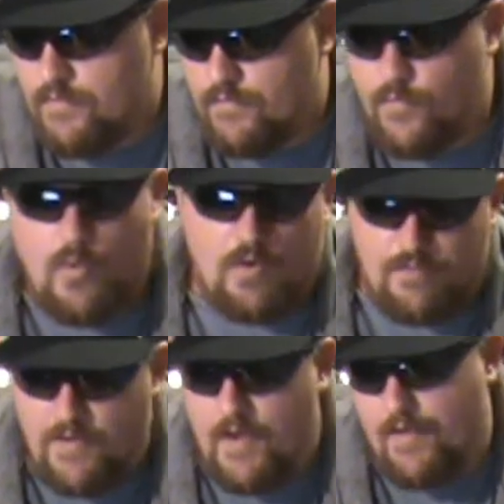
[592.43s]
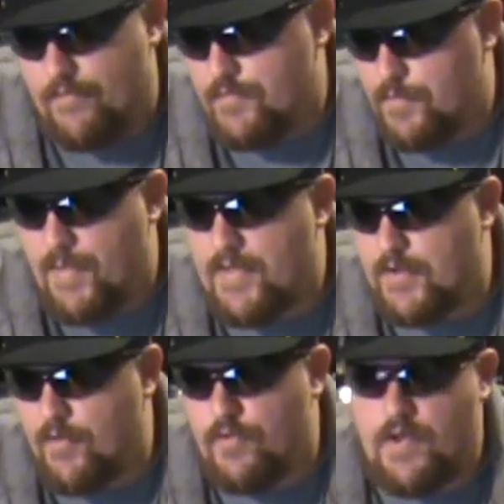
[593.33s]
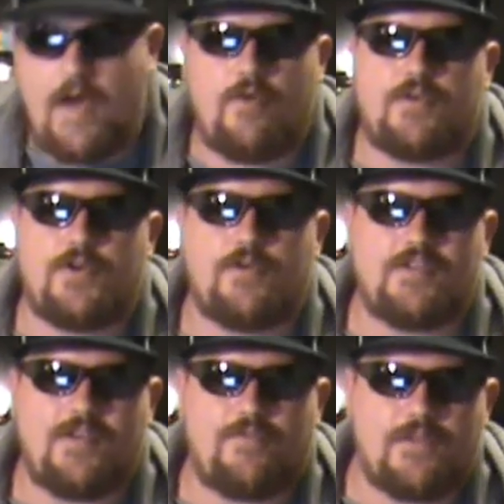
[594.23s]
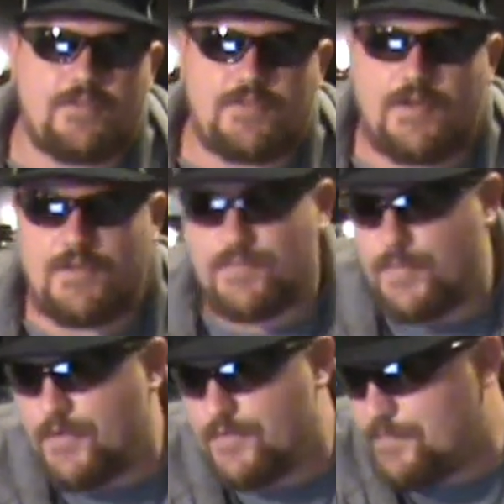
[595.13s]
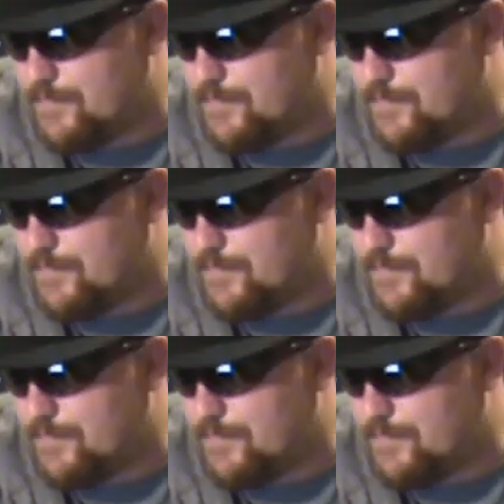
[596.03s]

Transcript: 4 or 5, depending on how good our defense does. But